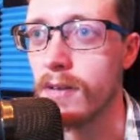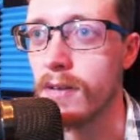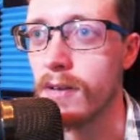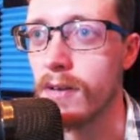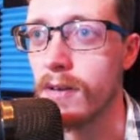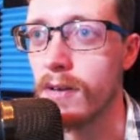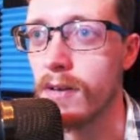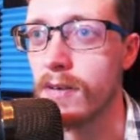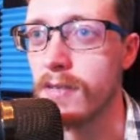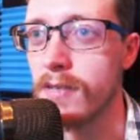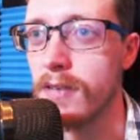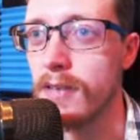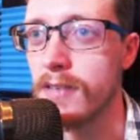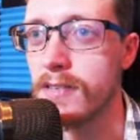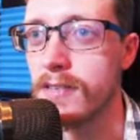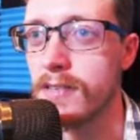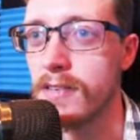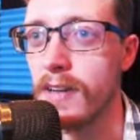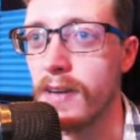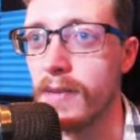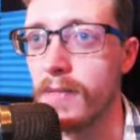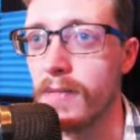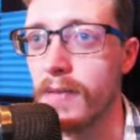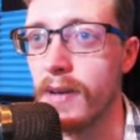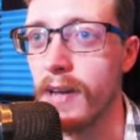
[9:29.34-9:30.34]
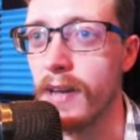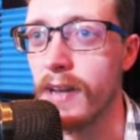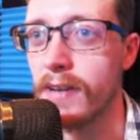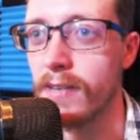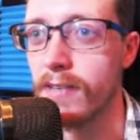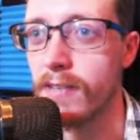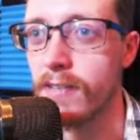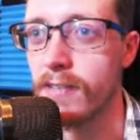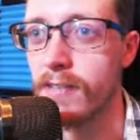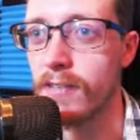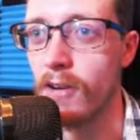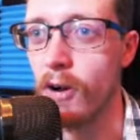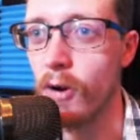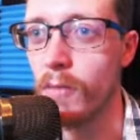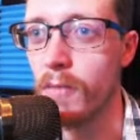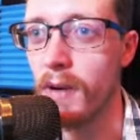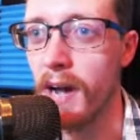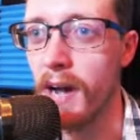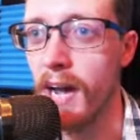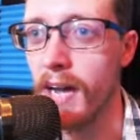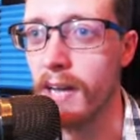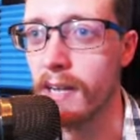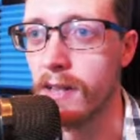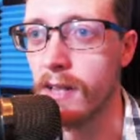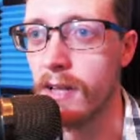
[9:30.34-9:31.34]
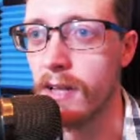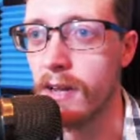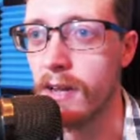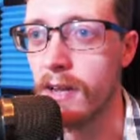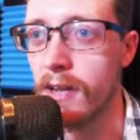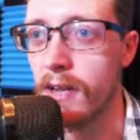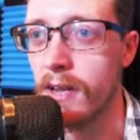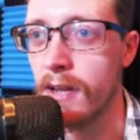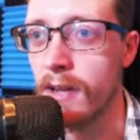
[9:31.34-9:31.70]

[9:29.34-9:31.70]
Oh, this is gonna end so badly.